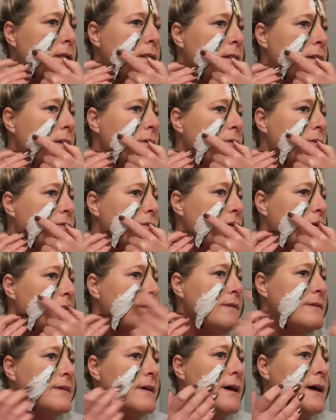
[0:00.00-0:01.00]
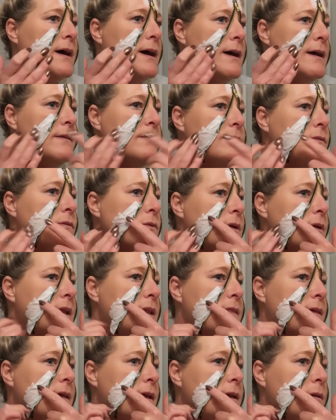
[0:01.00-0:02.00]
no certain size or
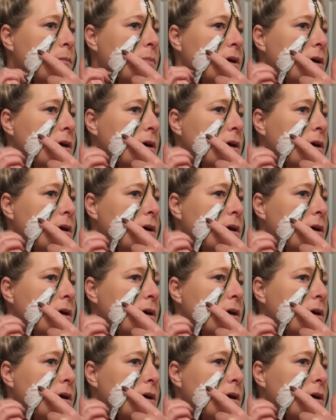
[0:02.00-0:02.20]
anything,